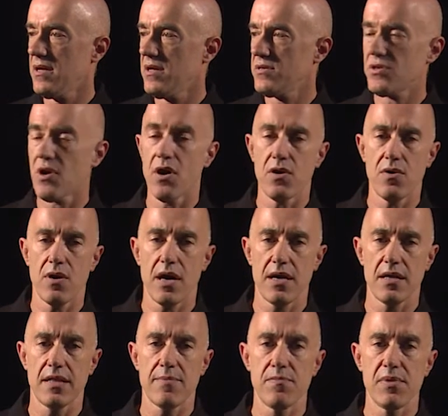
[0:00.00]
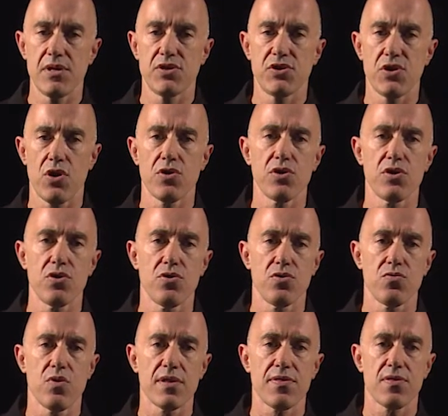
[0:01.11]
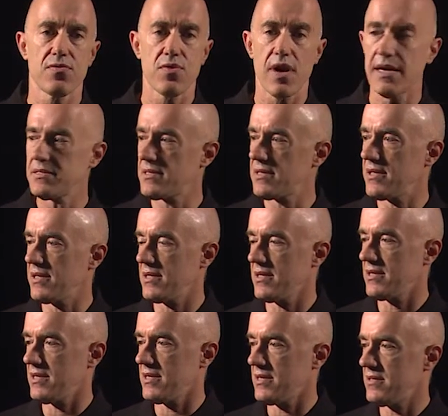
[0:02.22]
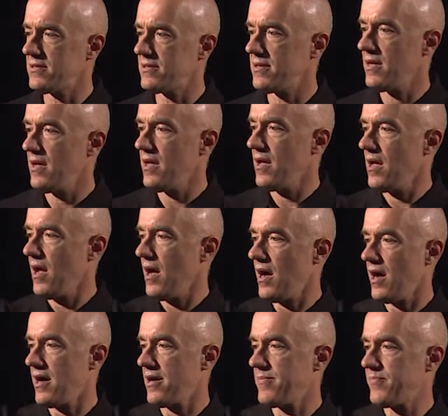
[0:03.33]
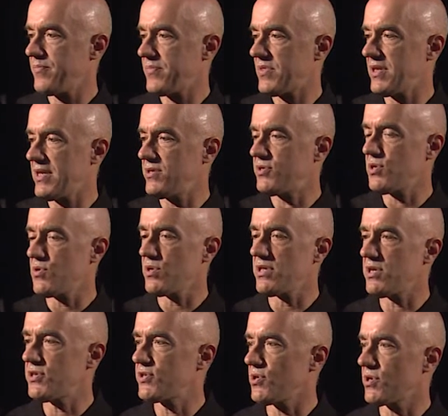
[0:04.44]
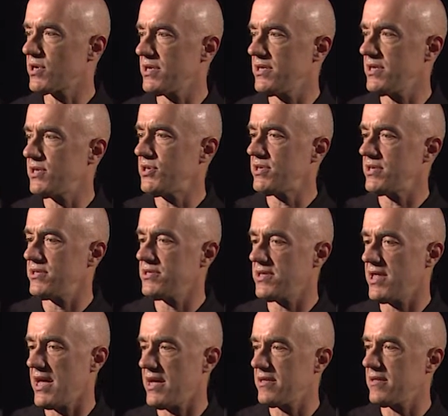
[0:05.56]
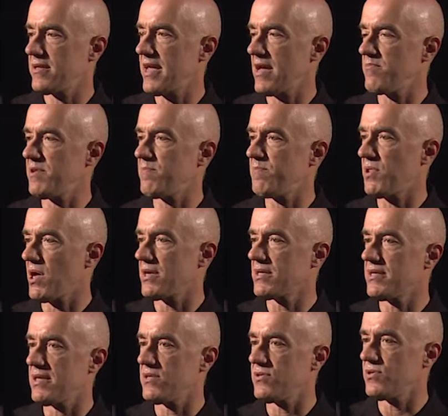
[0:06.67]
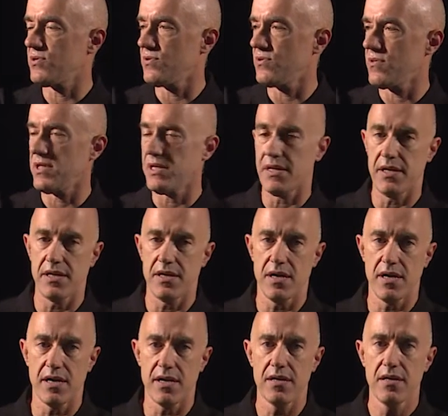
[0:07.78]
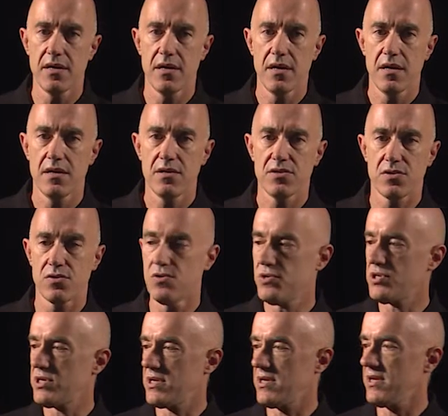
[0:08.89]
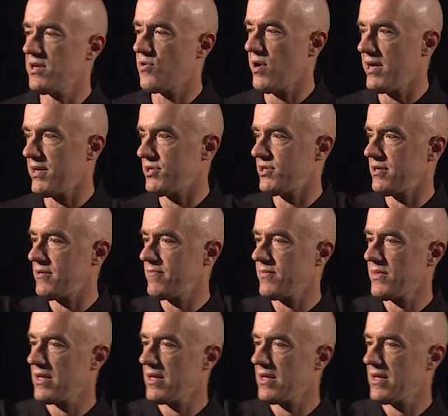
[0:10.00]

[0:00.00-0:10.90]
So uh, let me show you what the Wronskian is. Um, these two initial conditions then can be plugged into the uh, solution equation.